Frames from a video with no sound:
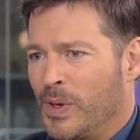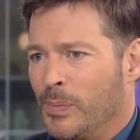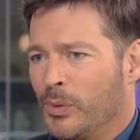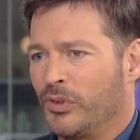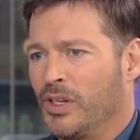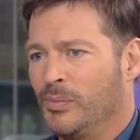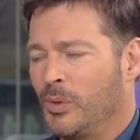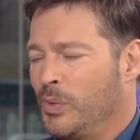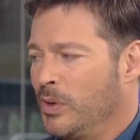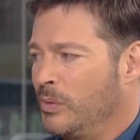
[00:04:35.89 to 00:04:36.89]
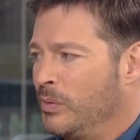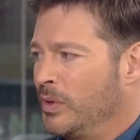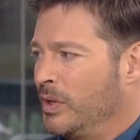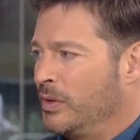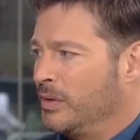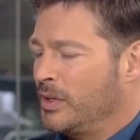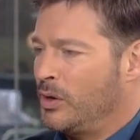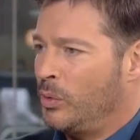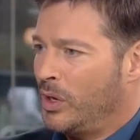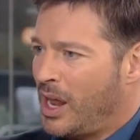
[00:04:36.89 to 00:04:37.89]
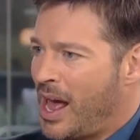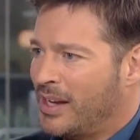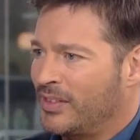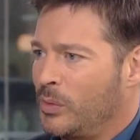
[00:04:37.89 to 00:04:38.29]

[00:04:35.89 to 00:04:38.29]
people seem to be, uh, you know, relaxed.